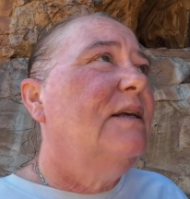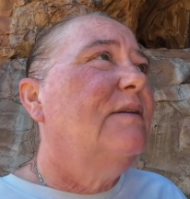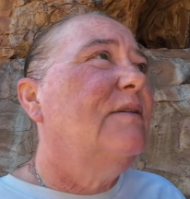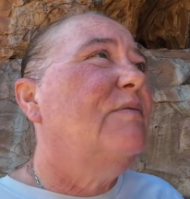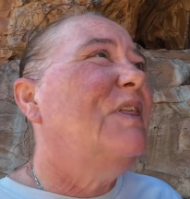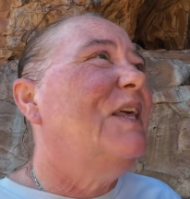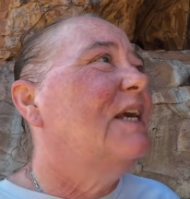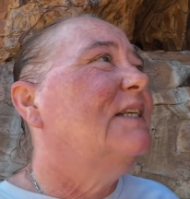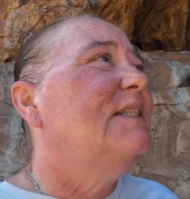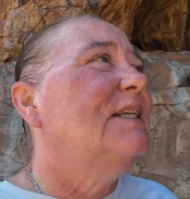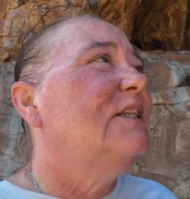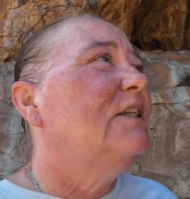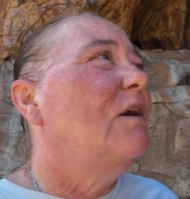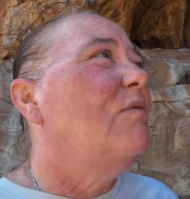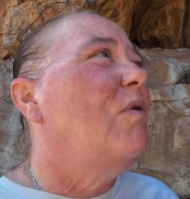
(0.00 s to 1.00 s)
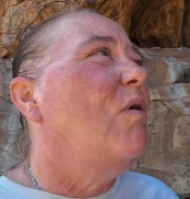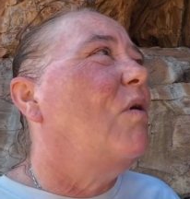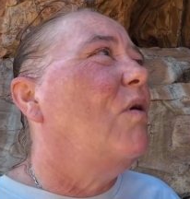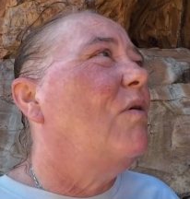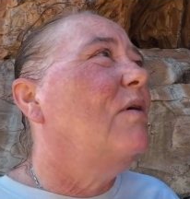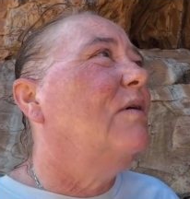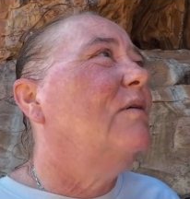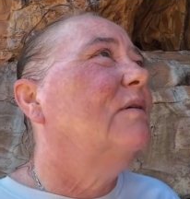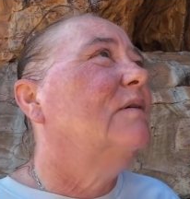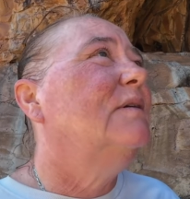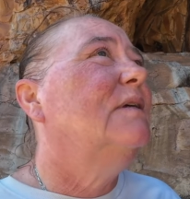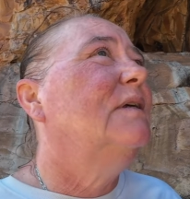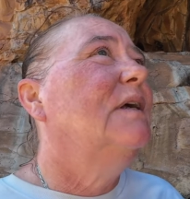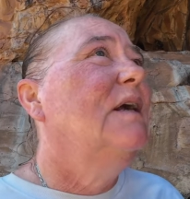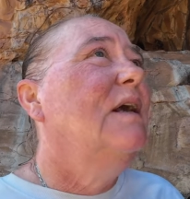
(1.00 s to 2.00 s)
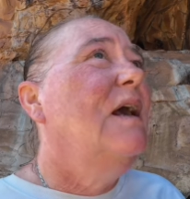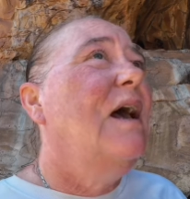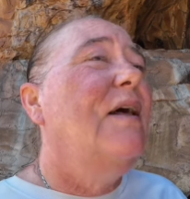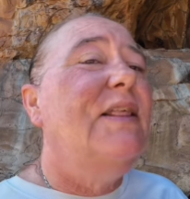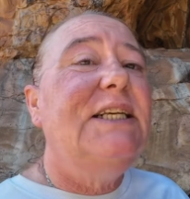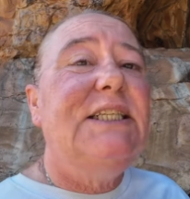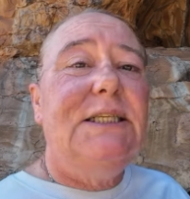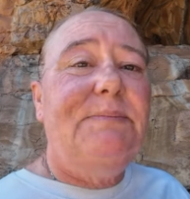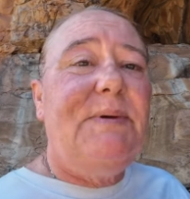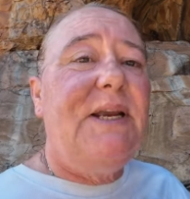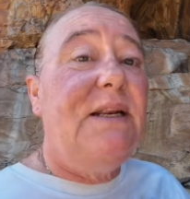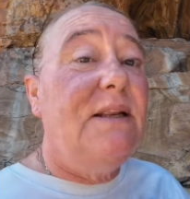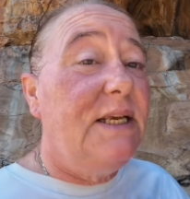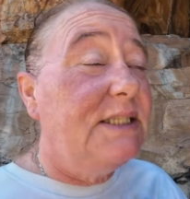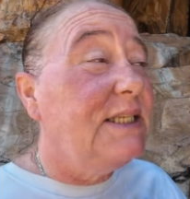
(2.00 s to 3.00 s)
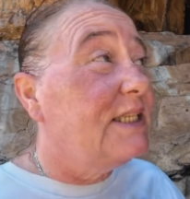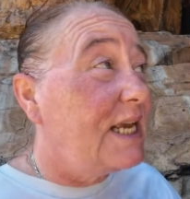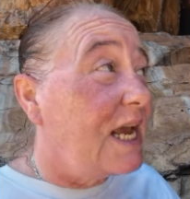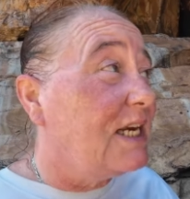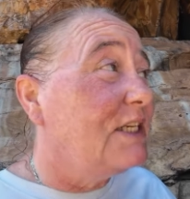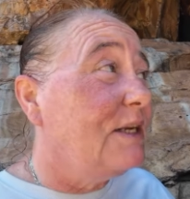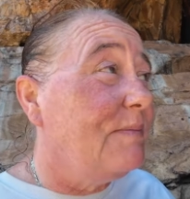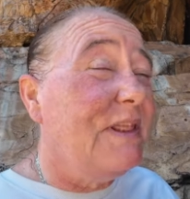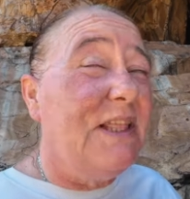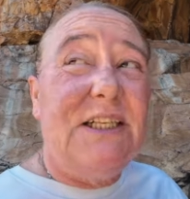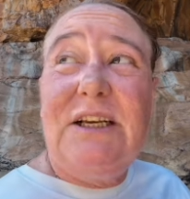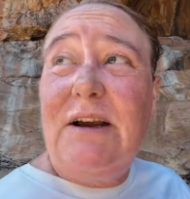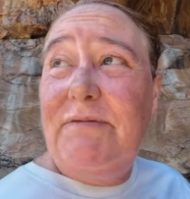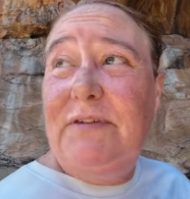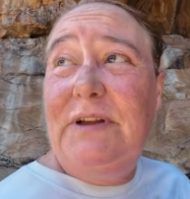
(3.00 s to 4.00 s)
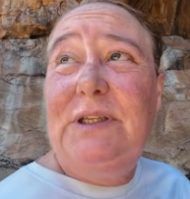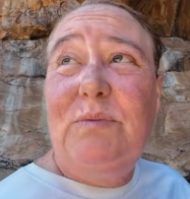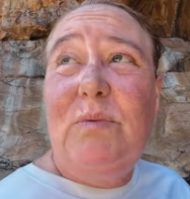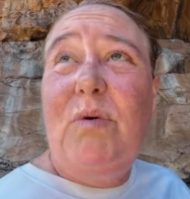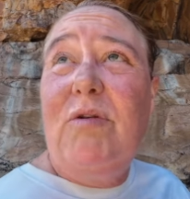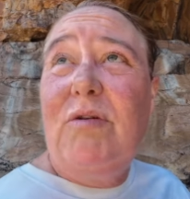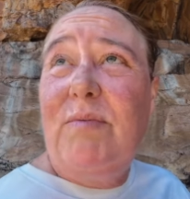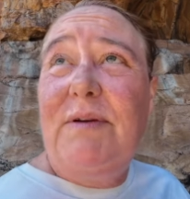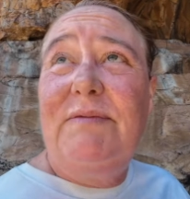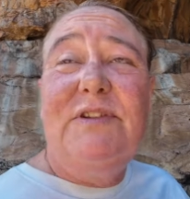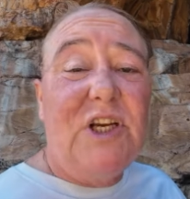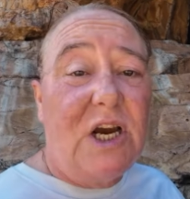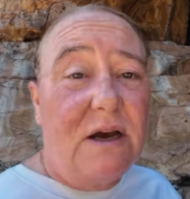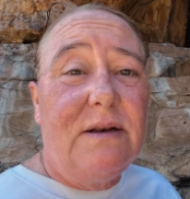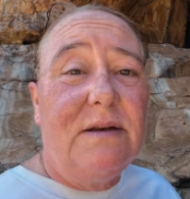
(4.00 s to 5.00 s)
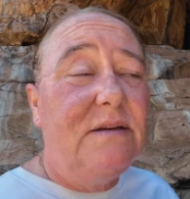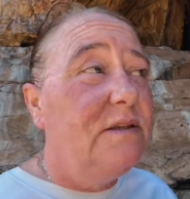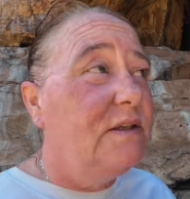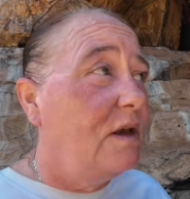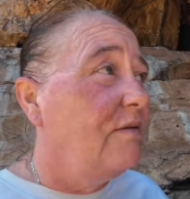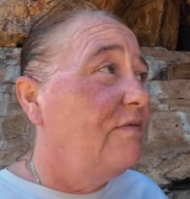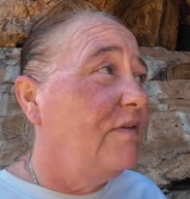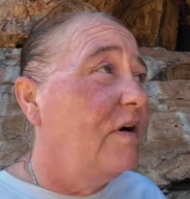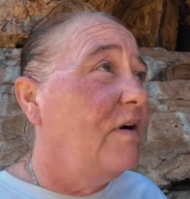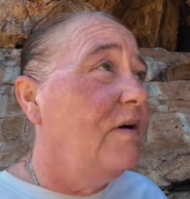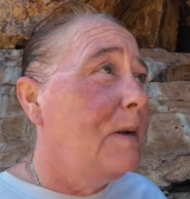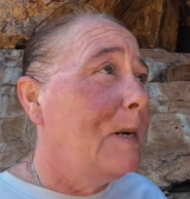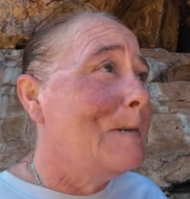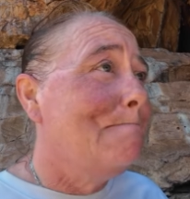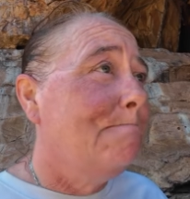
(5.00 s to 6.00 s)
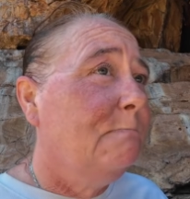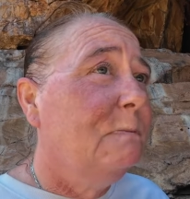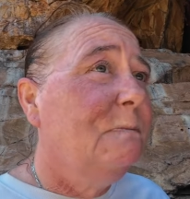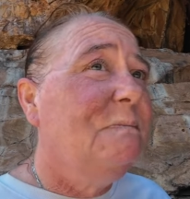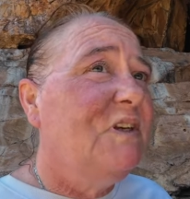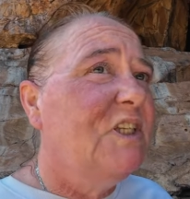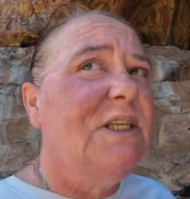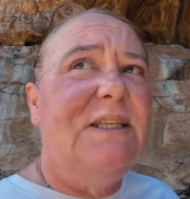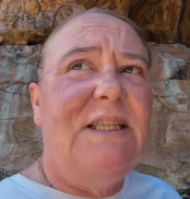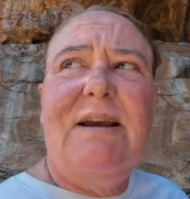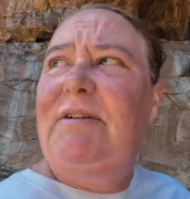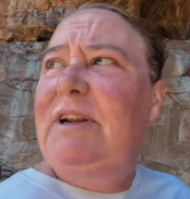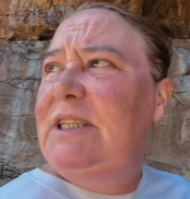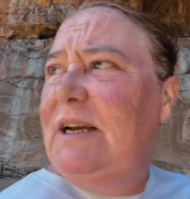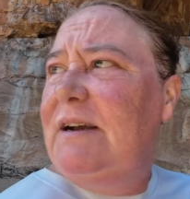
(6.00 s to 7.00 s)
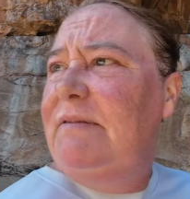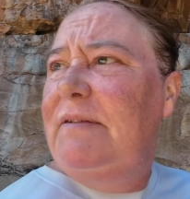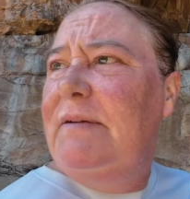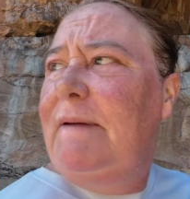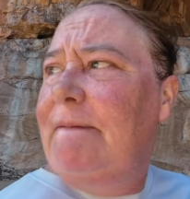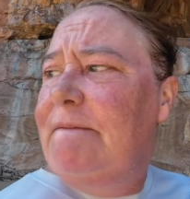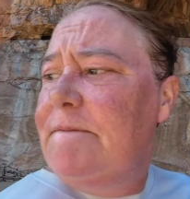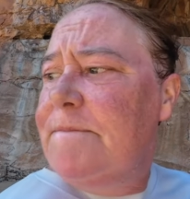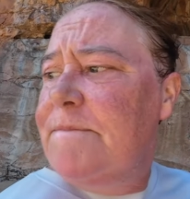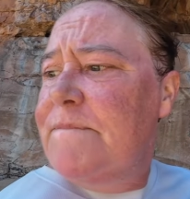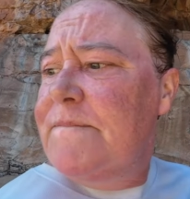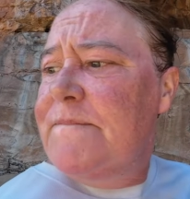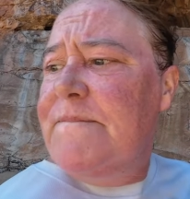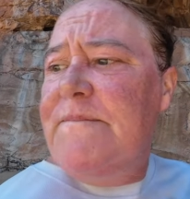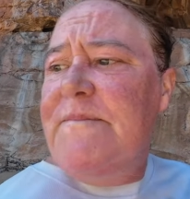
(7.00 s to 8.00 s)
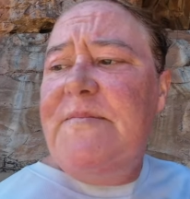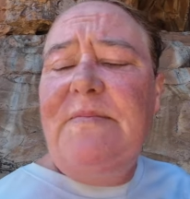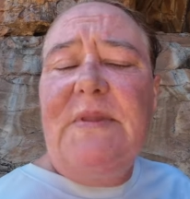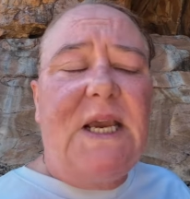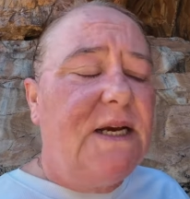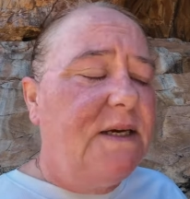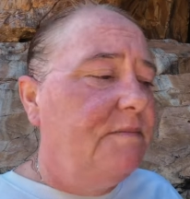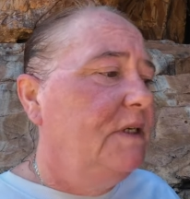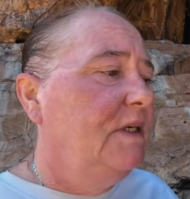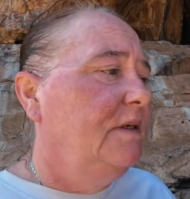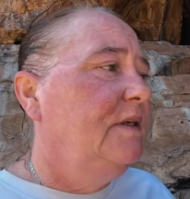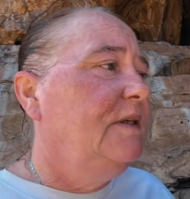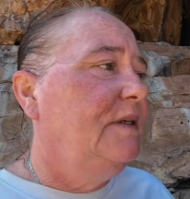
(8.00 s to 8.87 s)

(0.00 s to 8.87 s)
the thing is, it's so hot. And this has been, this has actually been the toughest walk we've done so far. This is very tough. Um,